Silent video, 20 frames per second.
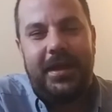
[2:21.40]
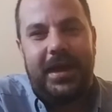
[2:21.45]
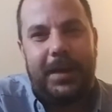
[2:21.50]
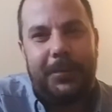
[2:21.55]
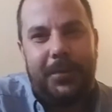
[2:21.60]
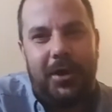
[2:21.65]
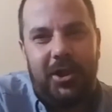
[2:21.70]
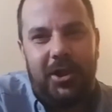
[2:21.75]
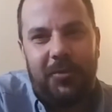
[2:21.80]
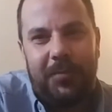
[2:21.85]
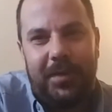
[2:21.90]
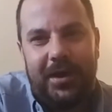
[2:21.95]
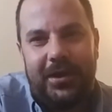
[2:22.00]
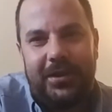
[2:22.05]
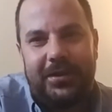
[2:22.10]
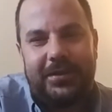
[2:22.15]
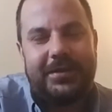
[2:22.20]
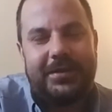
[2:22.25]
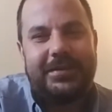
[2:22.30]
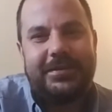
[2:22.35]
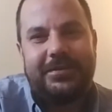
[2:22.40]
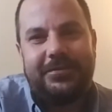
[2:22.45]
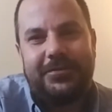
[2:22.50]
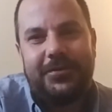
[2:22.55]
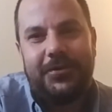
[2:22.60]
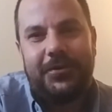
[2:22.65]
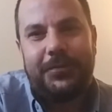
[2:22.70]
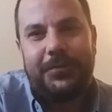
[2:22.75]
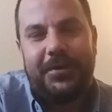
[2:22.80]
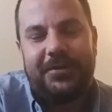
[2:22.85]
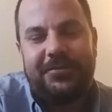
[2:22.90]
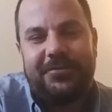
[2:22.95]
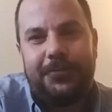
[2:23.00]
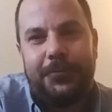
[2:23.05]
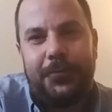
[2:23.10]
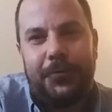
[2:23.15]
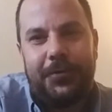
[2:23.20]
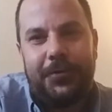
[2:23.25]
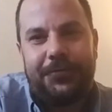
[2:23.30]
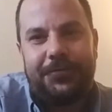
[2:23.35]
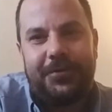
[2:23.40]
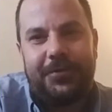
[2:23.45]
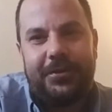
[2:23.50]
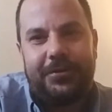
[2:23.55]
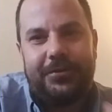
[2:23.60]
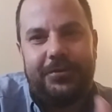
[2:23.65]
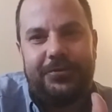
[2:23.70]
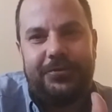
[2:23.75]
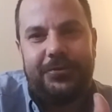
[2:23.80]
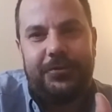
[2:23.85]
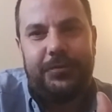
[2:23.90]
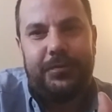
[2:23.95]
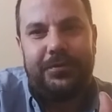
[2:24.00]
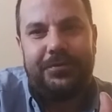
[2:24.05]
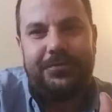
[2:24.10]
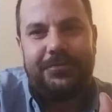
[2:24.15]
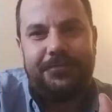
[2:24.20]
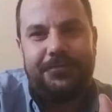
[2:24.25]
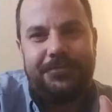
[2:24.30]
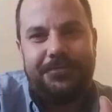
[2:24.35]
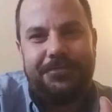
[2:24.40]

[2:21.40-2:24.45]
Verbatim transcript: I'm all about showing my support for other YouTubers,